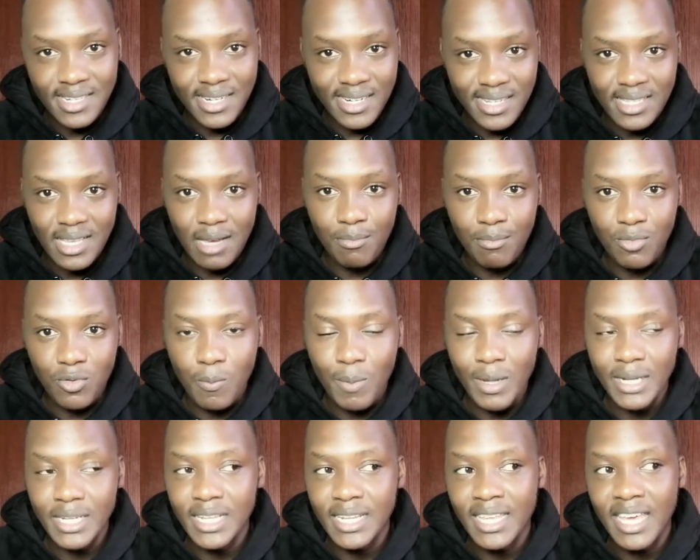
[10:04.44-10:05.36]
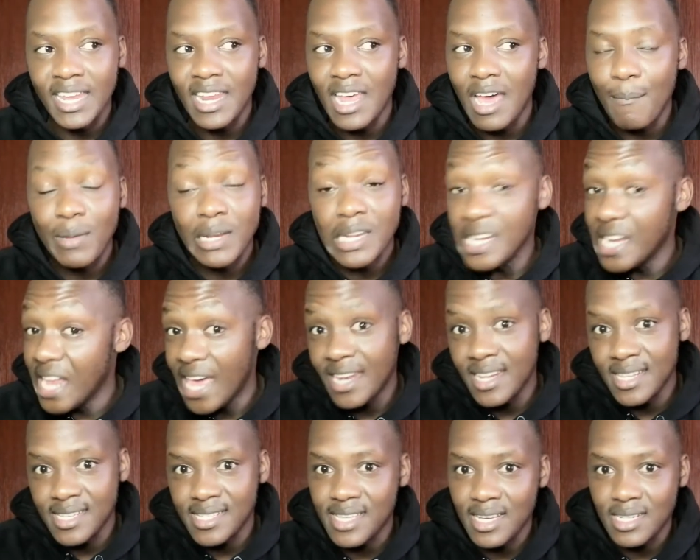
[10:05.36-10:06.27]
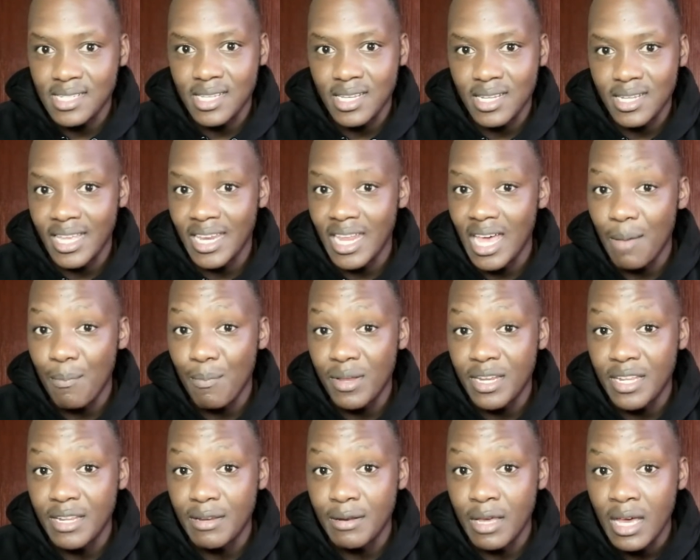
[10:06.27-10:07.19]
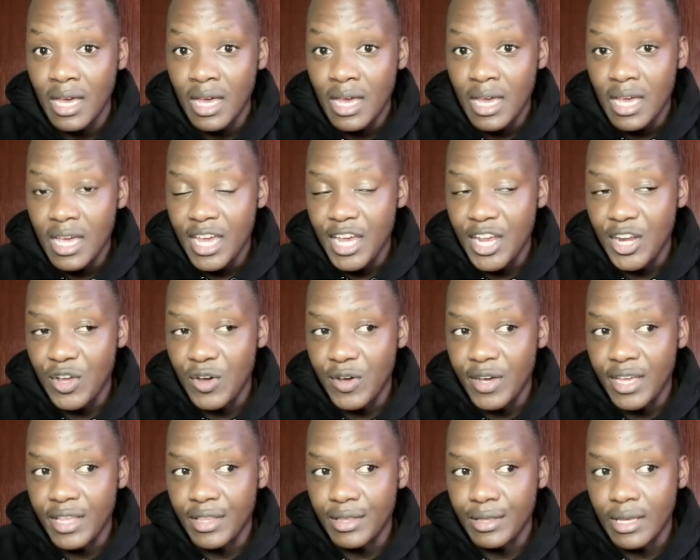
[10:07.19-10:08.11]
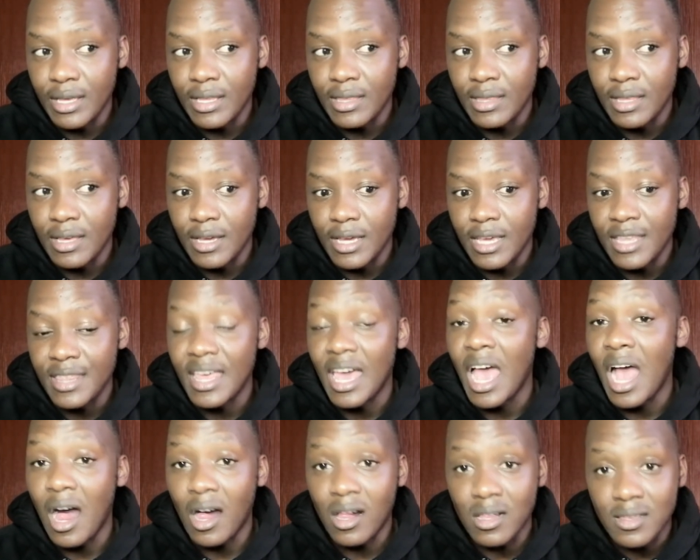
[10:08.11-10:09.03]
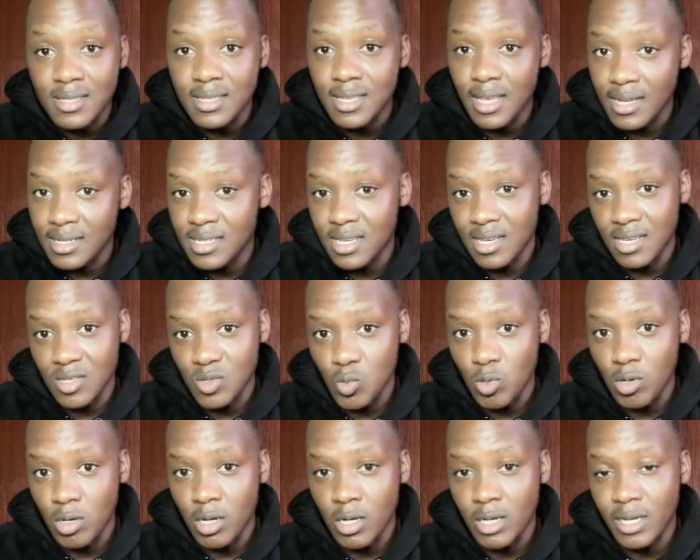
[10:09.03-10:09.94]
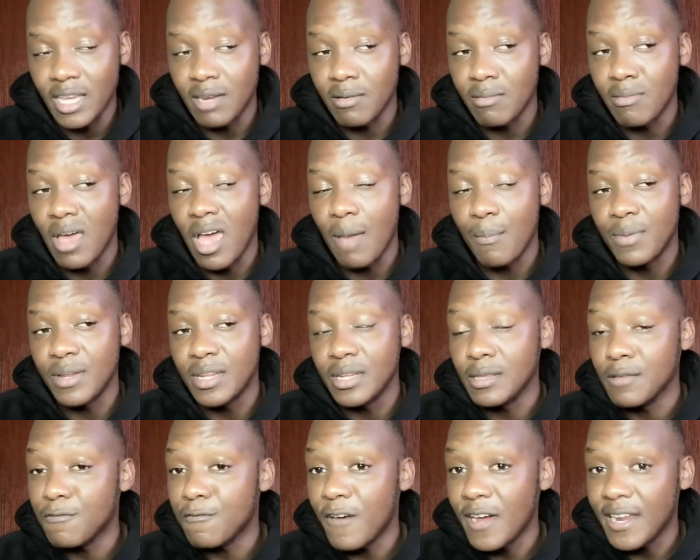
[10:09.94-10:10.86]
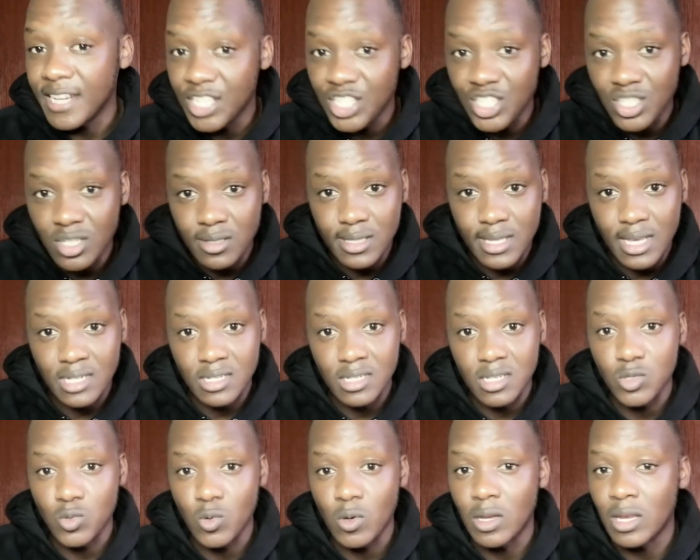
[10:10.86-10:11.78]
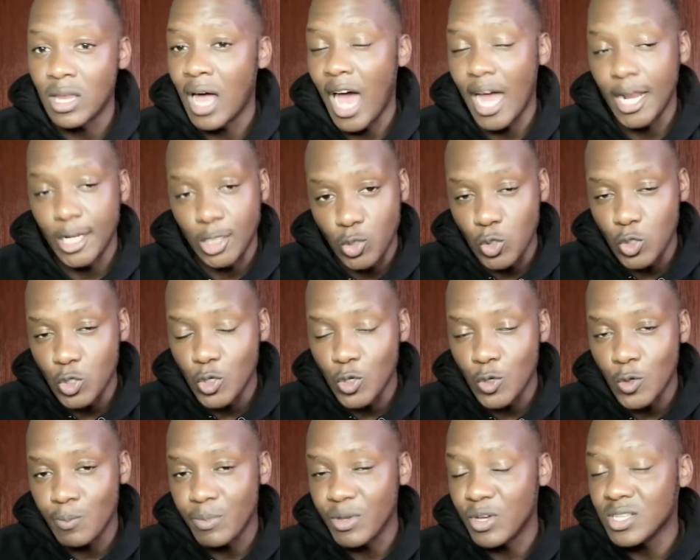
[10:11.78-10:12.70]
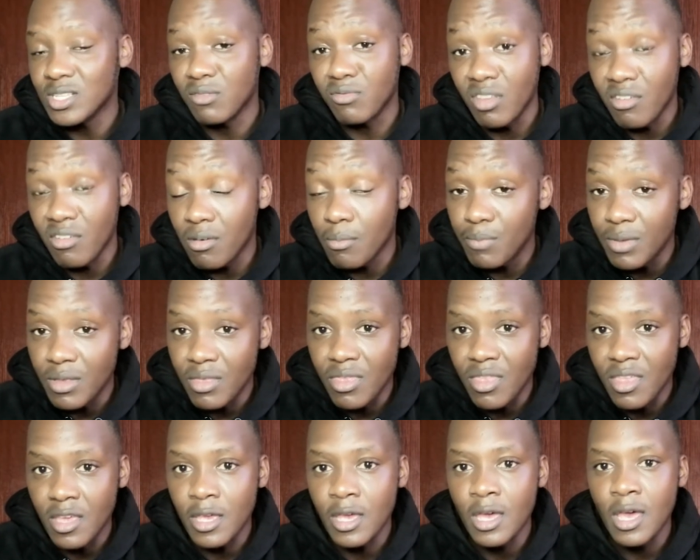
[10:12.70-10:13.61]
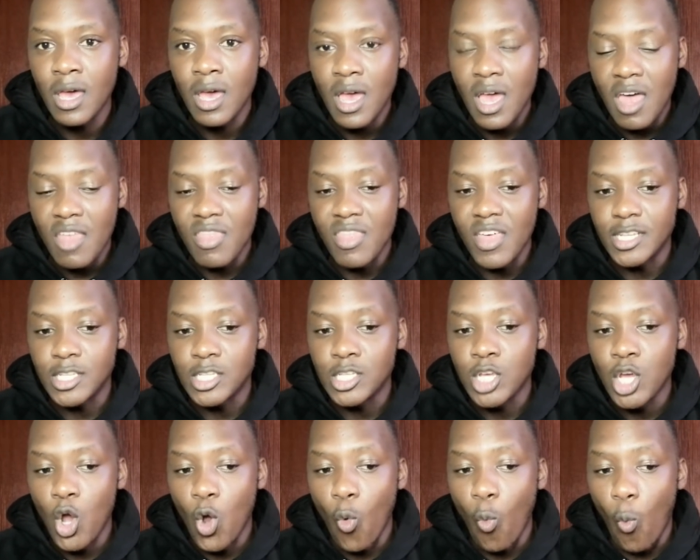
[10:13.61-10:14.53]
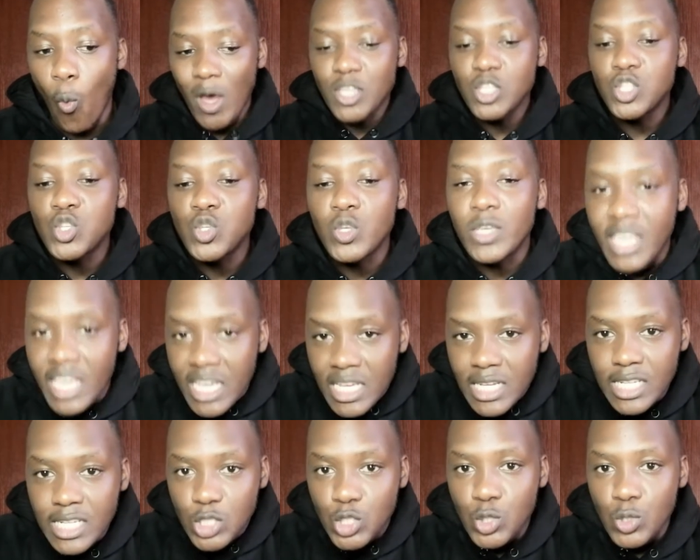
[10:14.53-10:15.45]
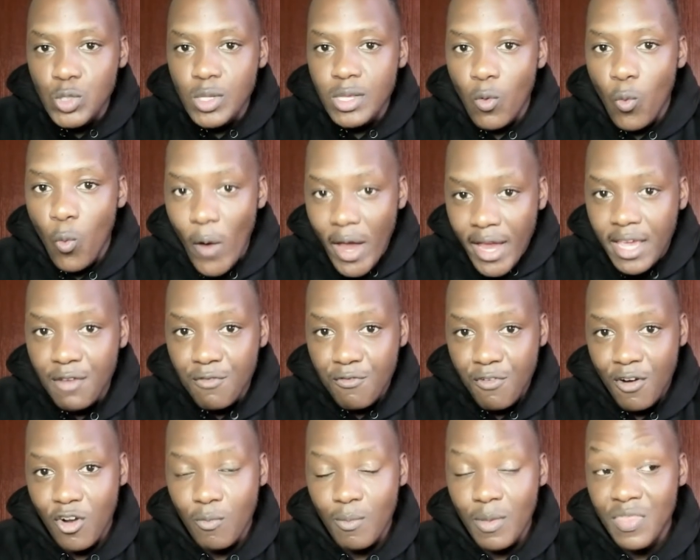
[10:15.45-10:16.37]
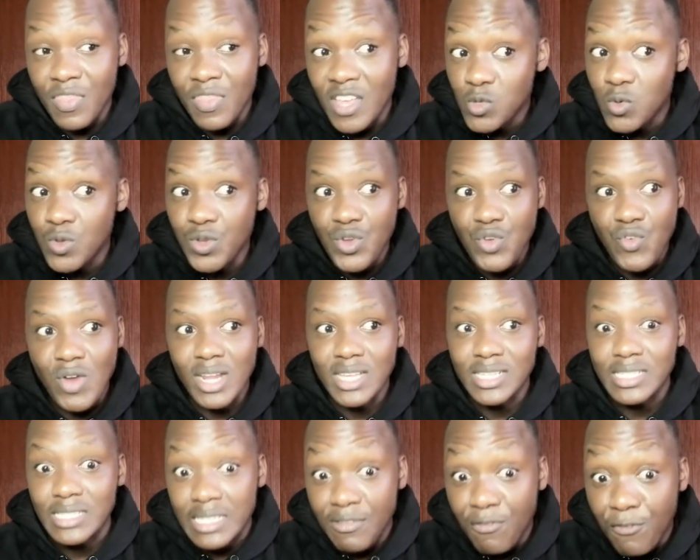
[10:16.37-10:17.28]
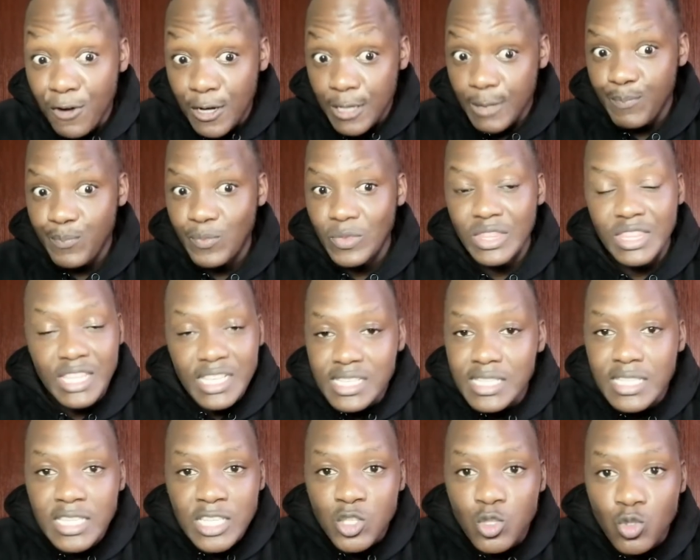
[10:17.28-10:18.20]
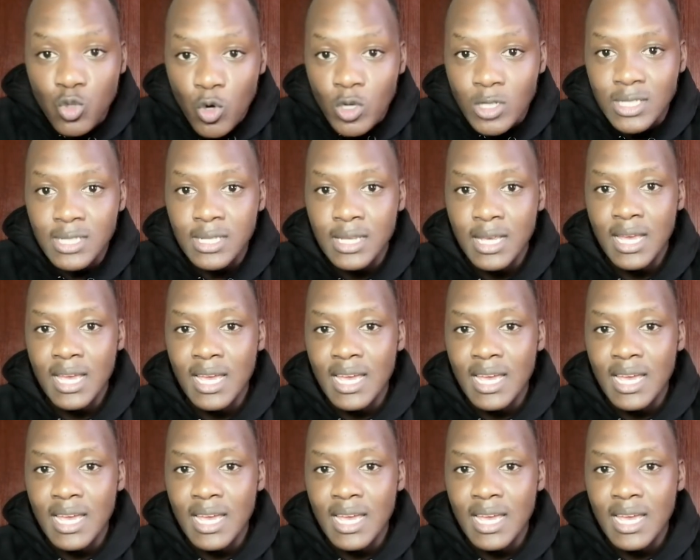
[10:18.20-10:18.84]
as an example, but it can happen in any sector. It can happen in, you know, in the health sector as well. It can happen in the financial sector as well. I don't know, because I've never been there. That once you get into the work environment, that's when you realize, flip, this is not